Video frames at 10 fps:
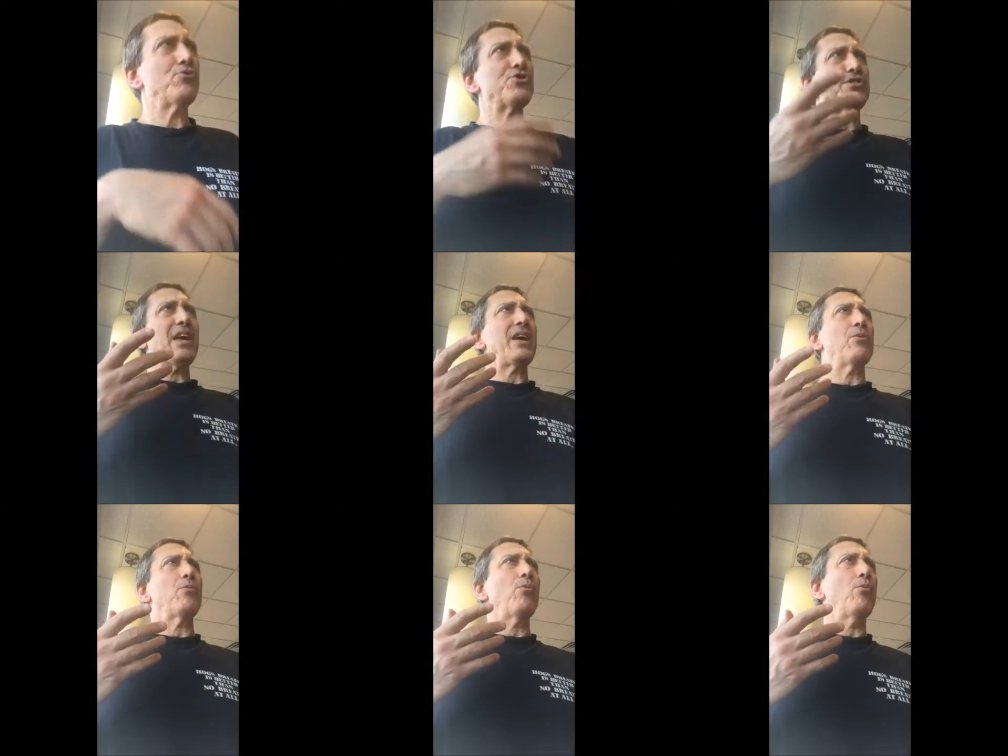I'm just
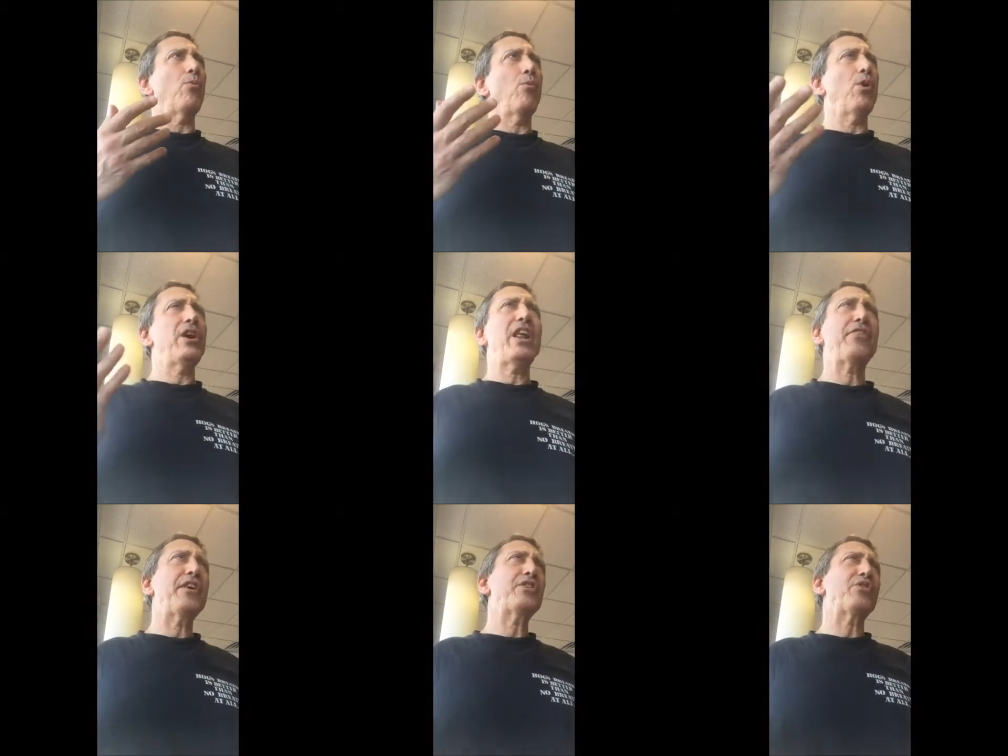saying, what do
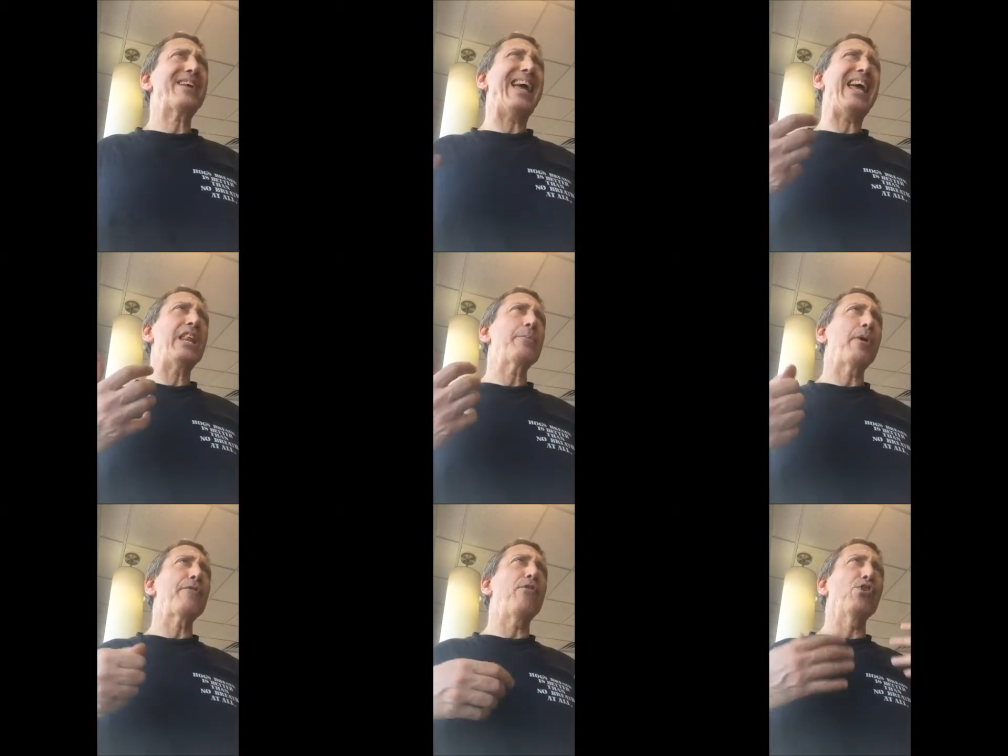they think they're gaining
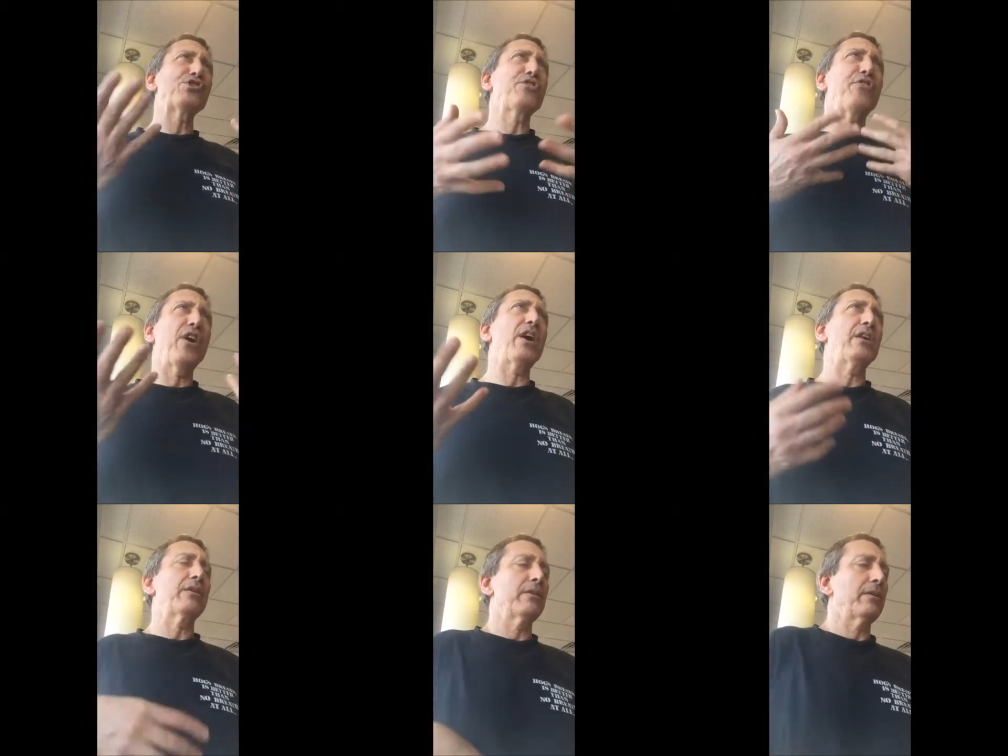by
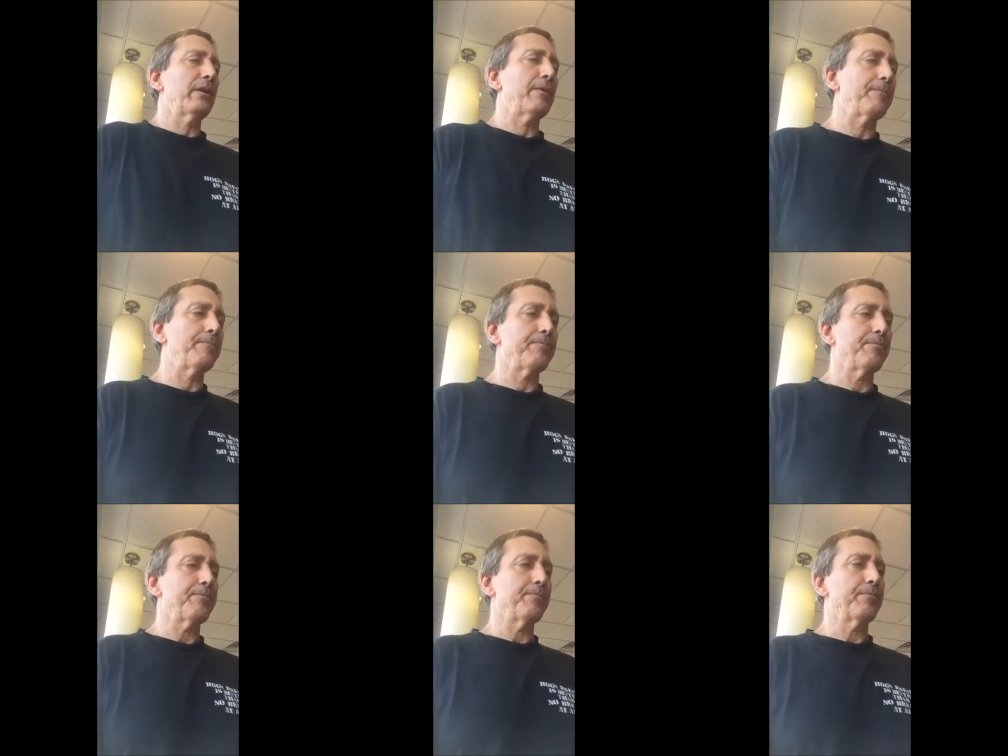falsifying? Yeah, so what do you, why do you
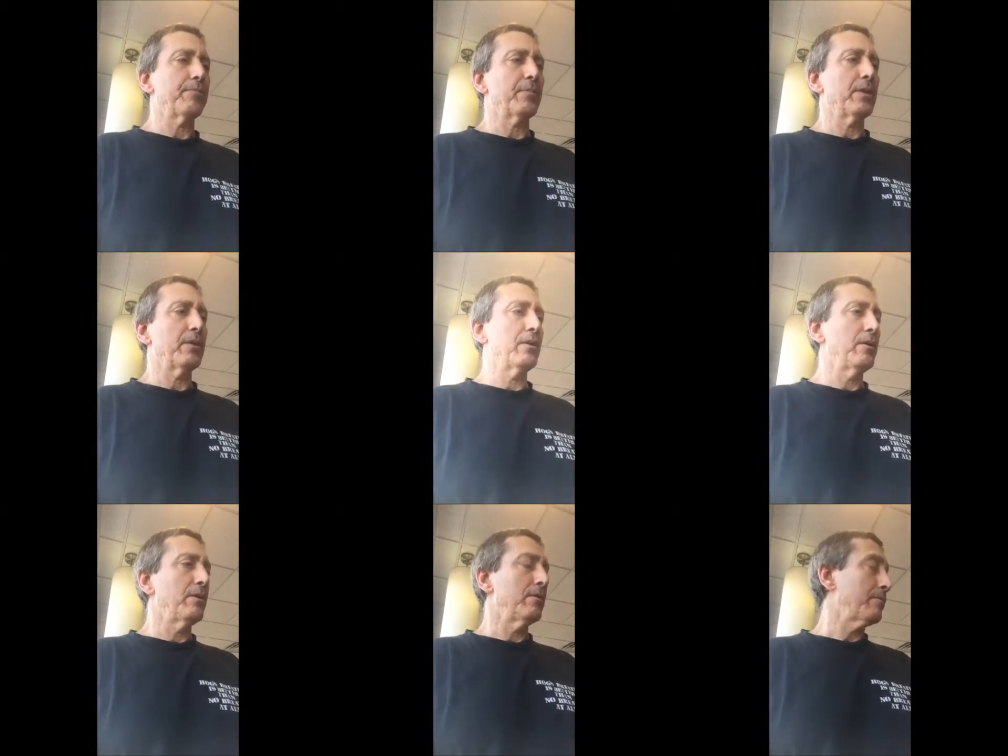even care? It's just
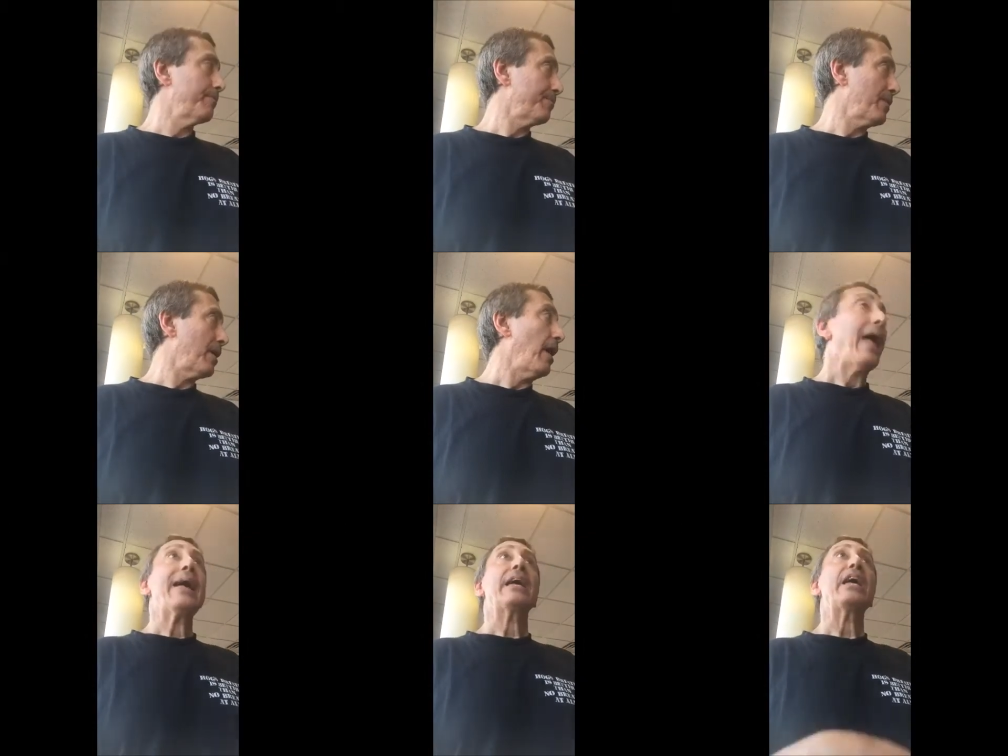stupid to even do.
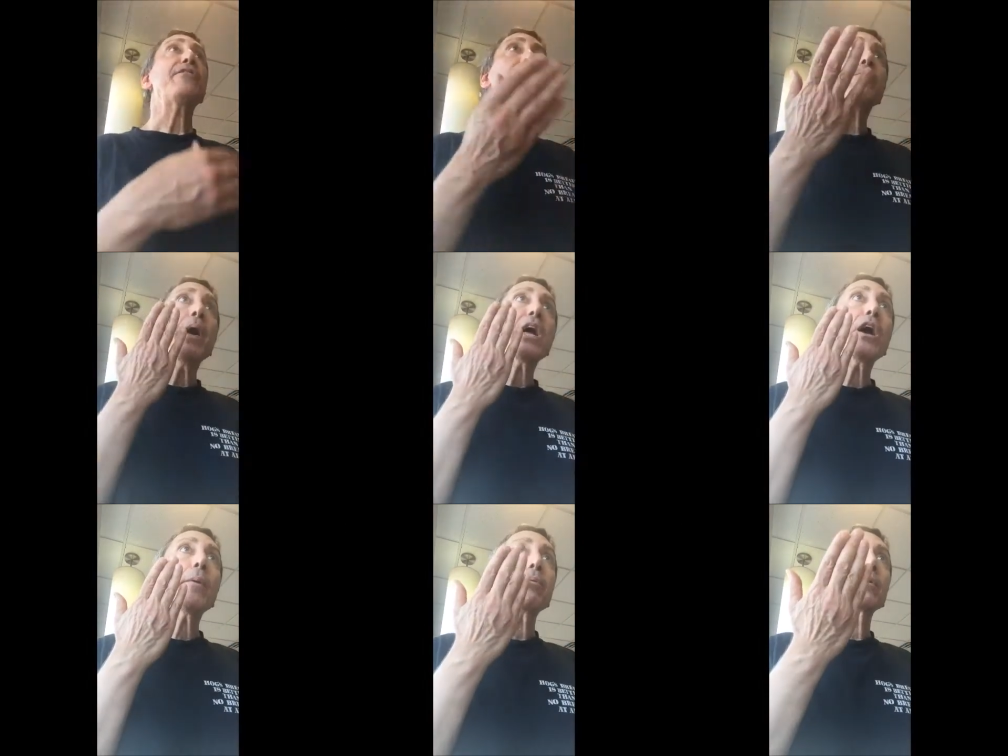Even
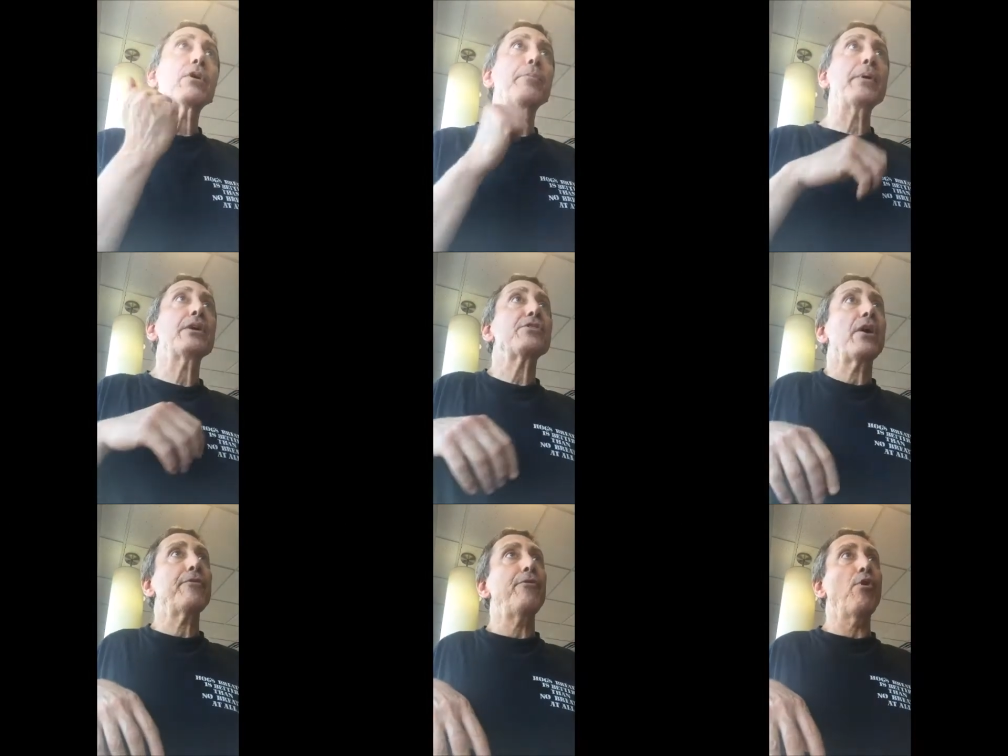makeup could be a,
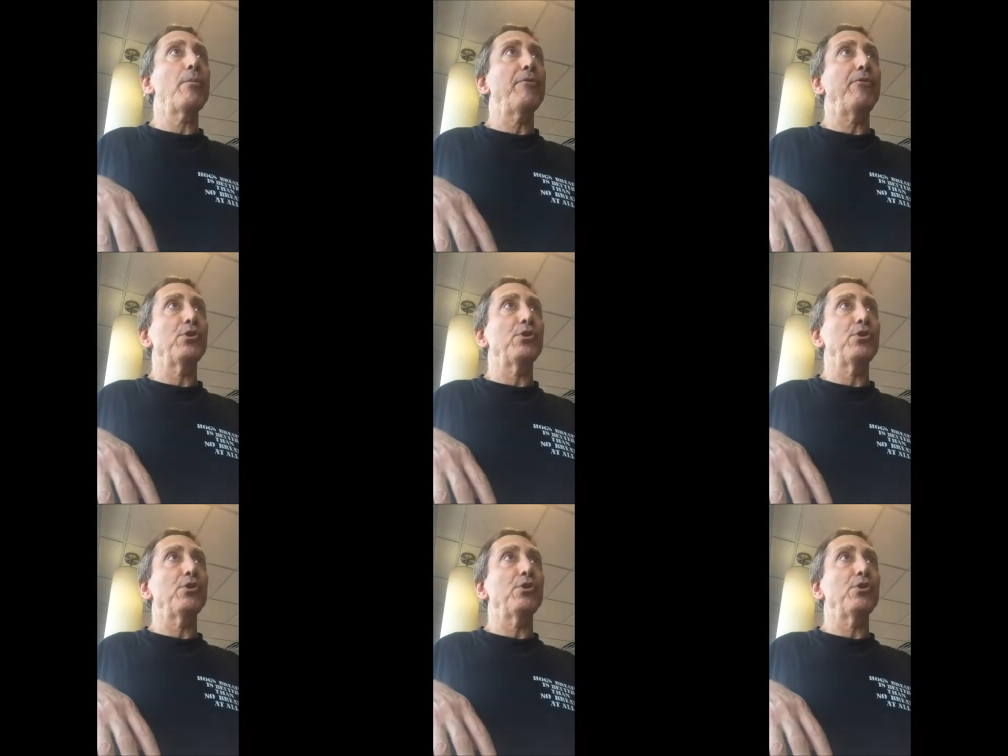a form